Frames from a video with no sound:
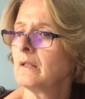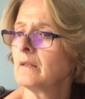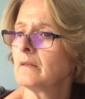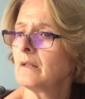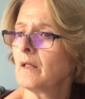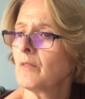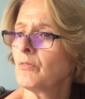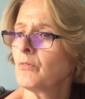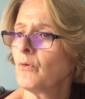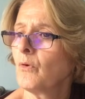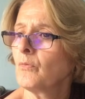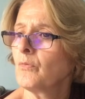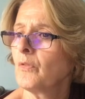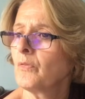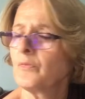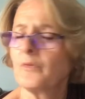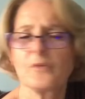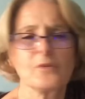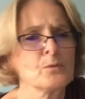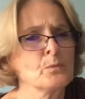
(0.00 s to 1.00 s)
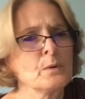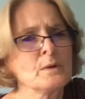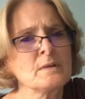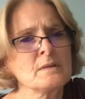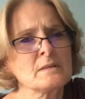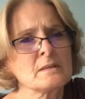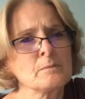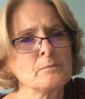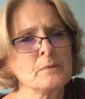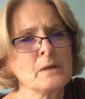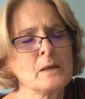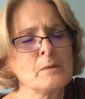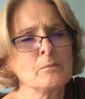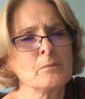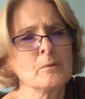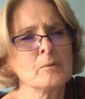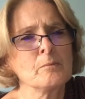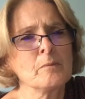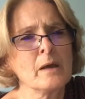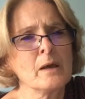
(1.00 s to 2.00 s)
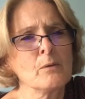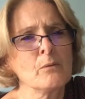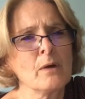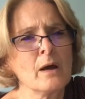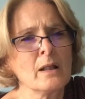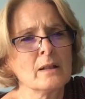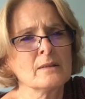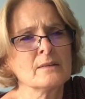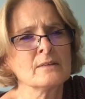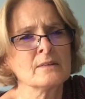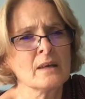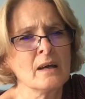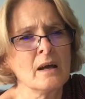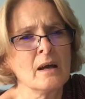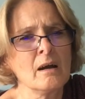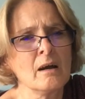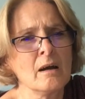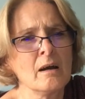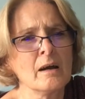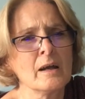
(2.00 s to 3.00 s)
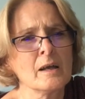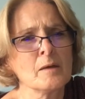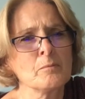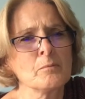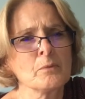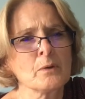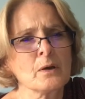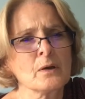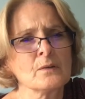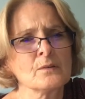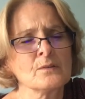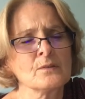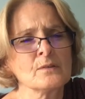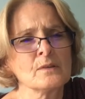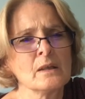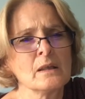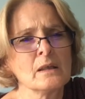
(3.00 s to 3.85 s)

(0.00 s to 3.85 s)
they thought that this winter people may well die because